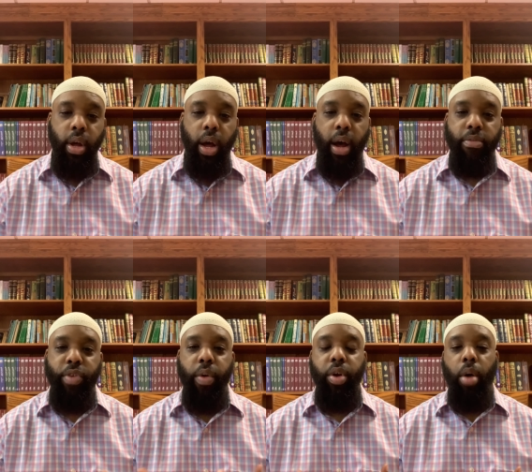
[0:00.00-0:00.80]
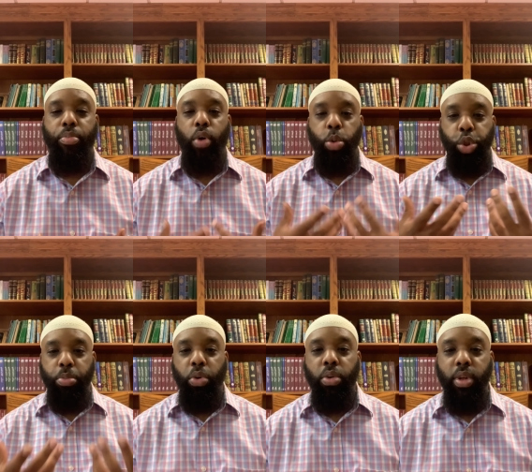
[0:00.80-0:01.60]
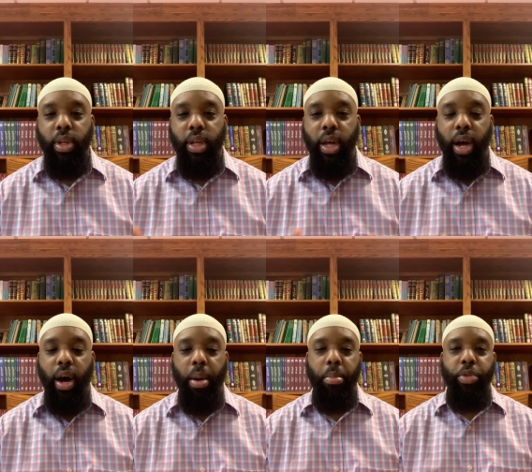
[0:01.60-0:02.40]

uh, very approachable. Um,